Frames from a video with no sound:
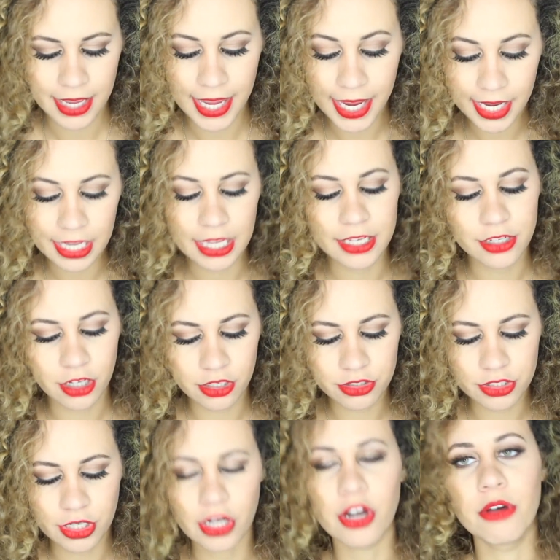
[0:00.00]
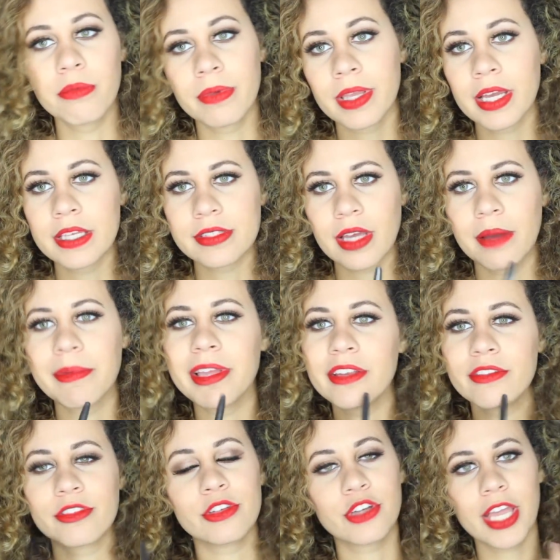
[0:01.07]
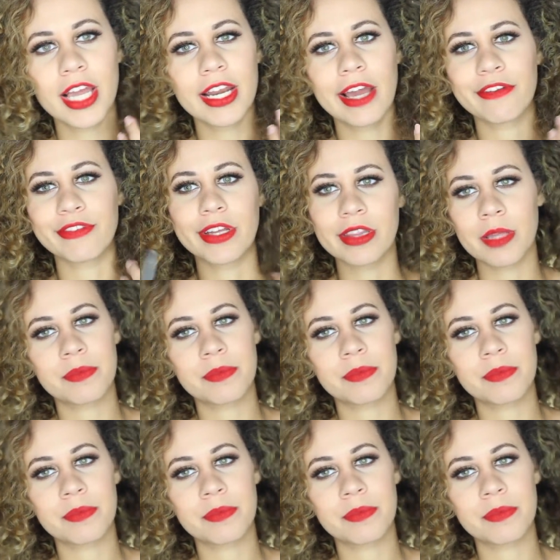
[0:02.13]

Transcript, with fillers: And also because I mean you can't have red